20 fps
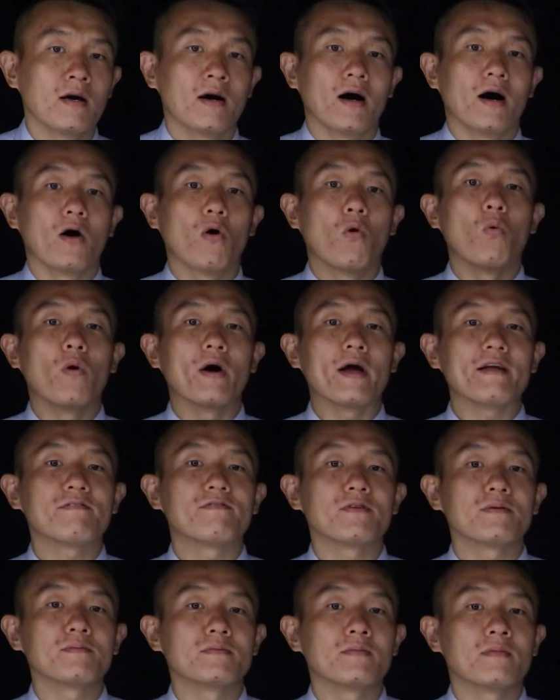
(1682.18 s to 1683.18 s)
away
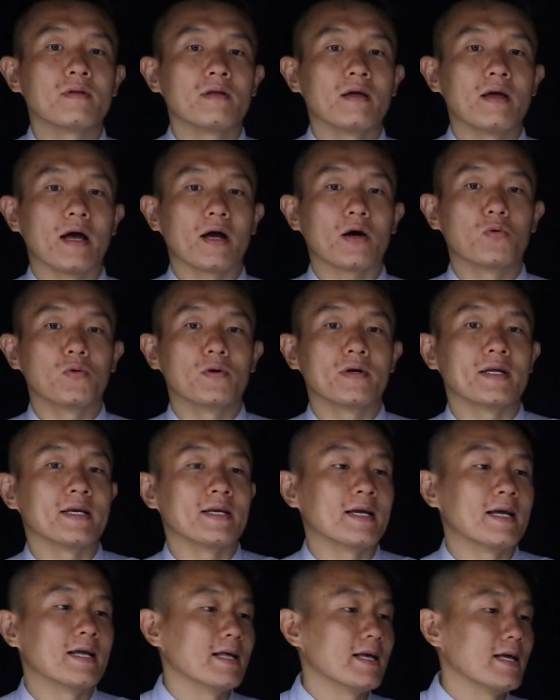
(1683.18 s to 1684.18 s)
from
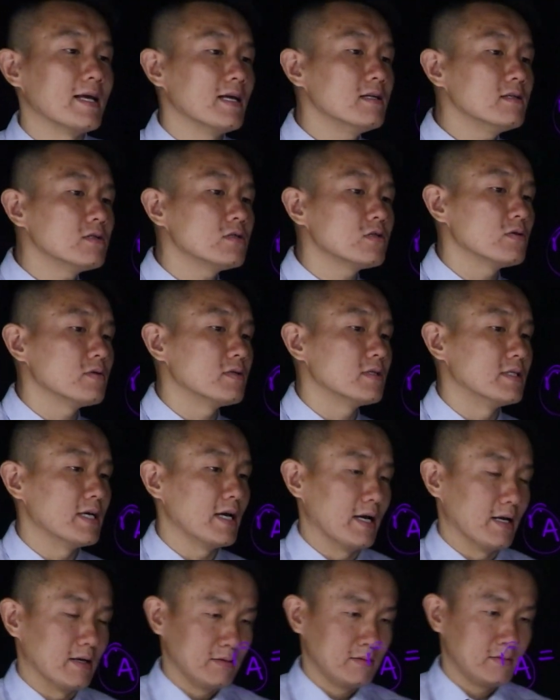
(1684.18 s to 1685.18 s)
equity and into
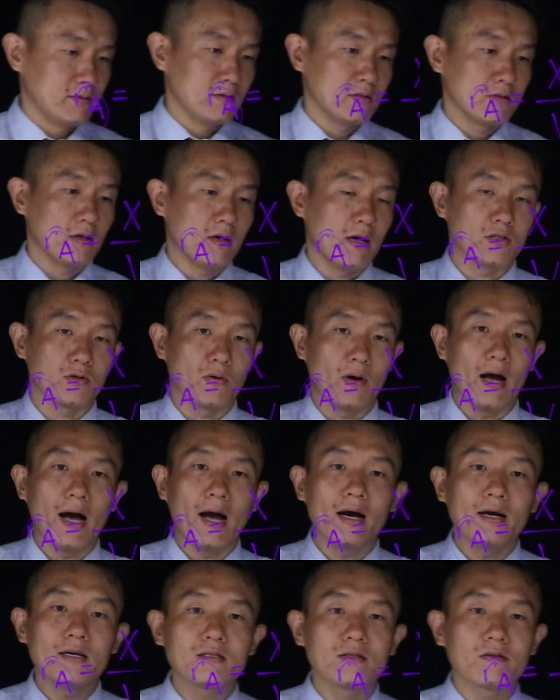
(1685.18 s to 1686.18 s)
debt, so
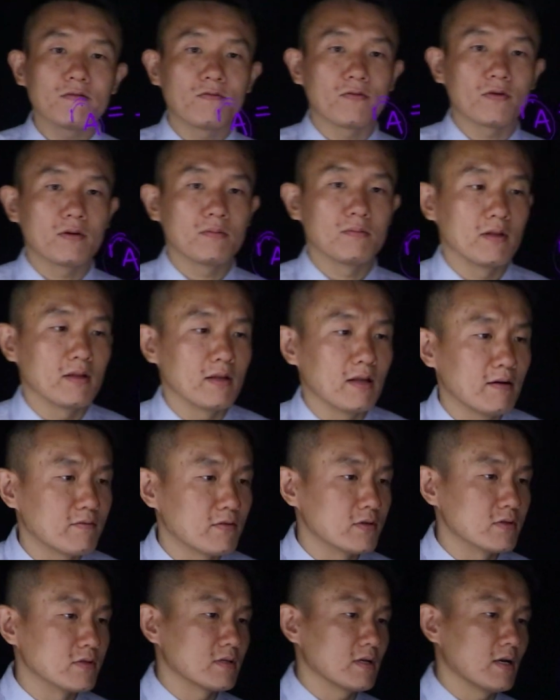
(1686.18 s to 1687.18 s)
as the firm
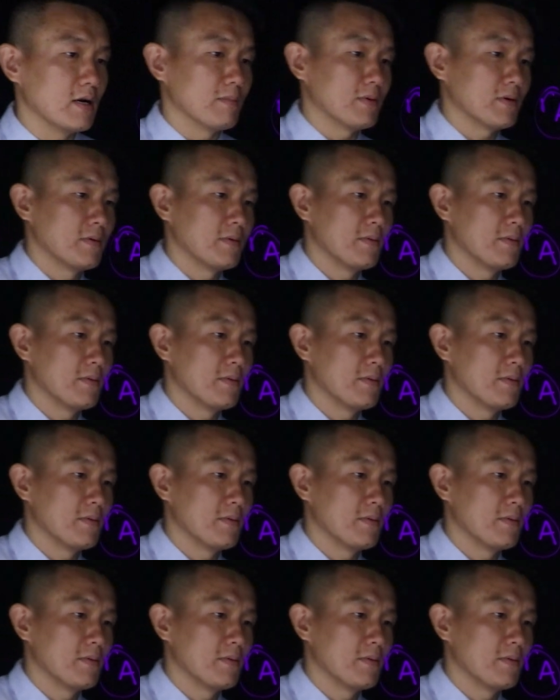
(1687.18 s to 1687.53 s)
levers up,